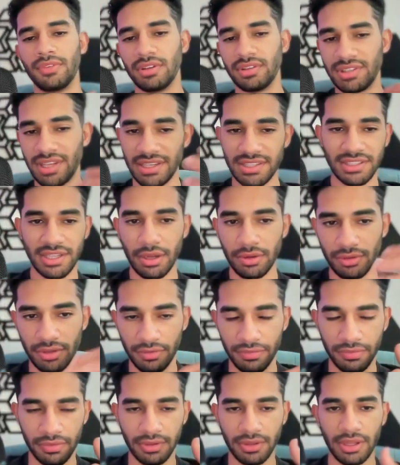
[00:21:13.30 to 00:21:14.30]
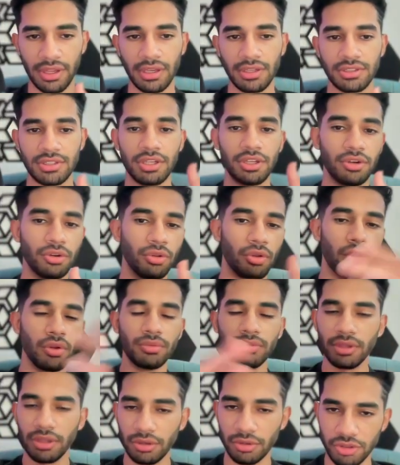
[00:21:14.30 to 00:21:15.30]
test out different things.
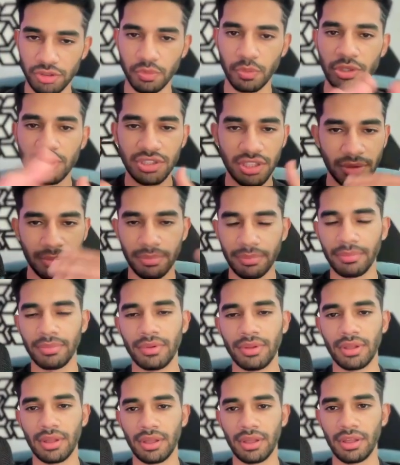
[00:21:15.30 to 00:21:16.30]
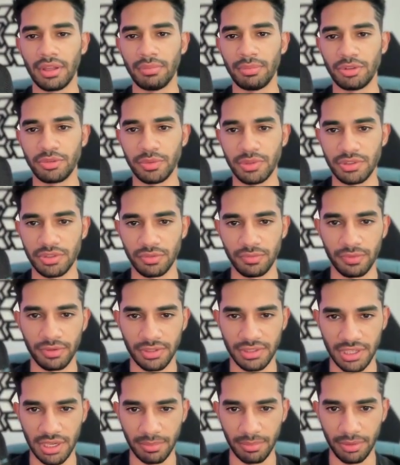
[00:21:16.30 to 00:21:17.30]
It'll switch them in between. So for
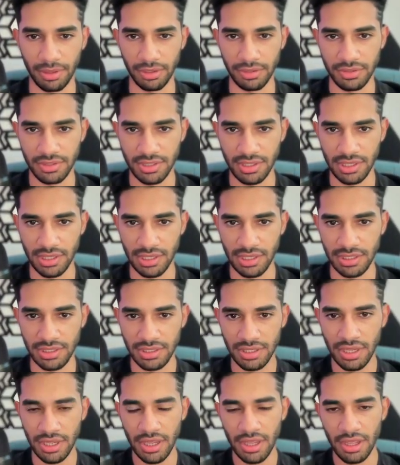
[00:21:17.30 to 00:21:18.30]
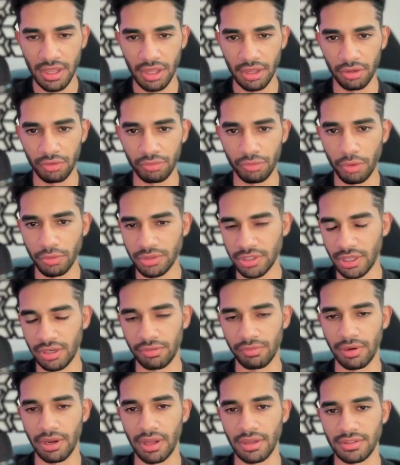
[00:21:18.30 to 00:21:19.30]
example, like you see these, it'll rotate
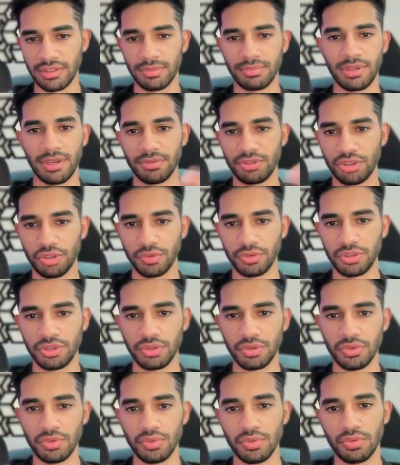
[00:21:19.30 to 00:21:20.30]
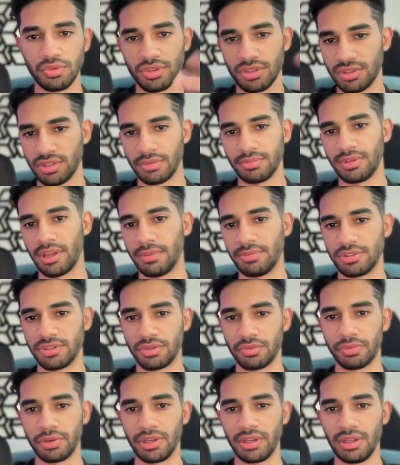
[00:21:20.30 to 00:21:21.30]
around, sometimes show 2, sometimes
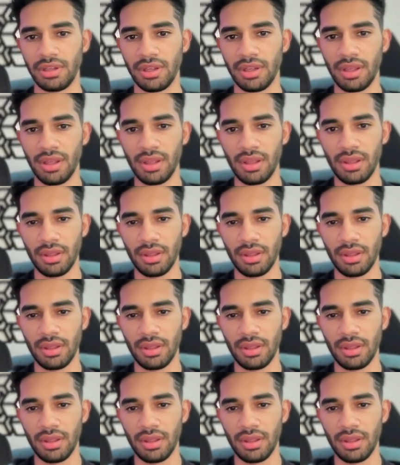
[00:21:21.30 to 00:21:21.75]
3.